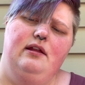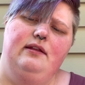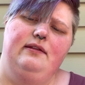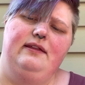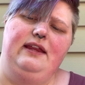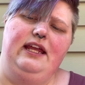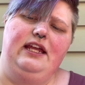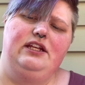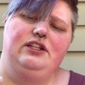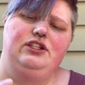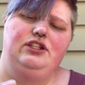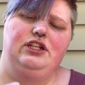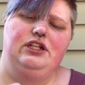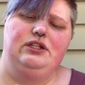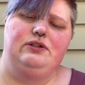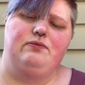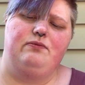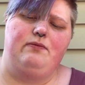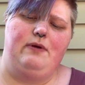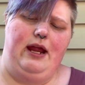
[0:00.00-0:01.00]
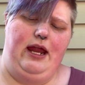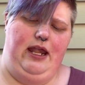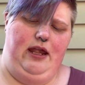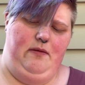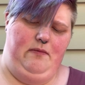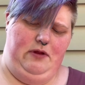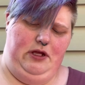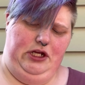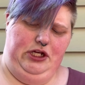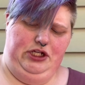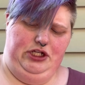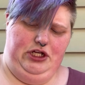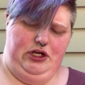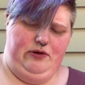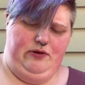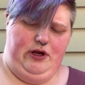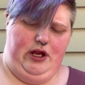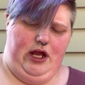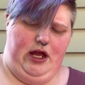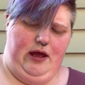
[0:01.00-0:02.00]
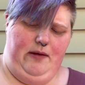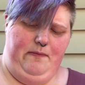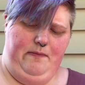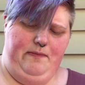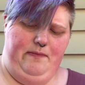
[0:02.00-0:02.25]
These just randomly showed up.